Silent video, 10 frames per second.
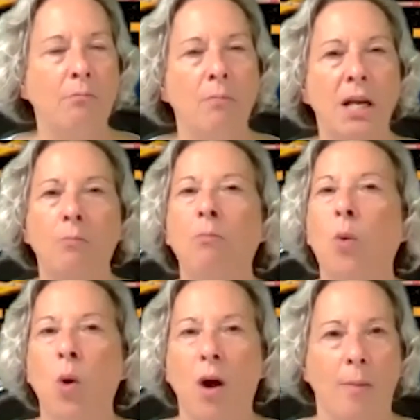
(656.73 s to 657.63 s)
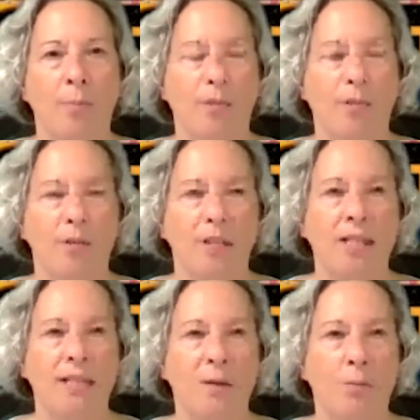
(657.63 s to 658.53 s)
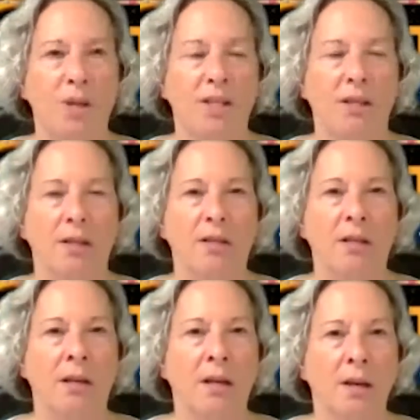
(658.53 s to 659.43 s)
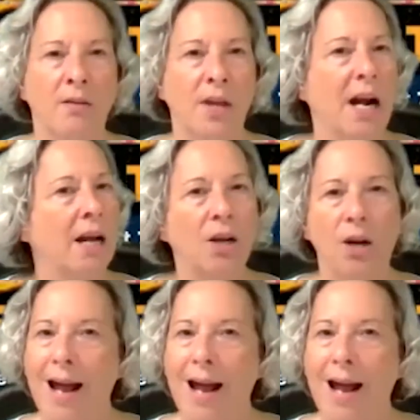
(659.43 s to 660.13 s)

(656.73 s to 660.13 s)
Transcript: many more opportunities in business than I could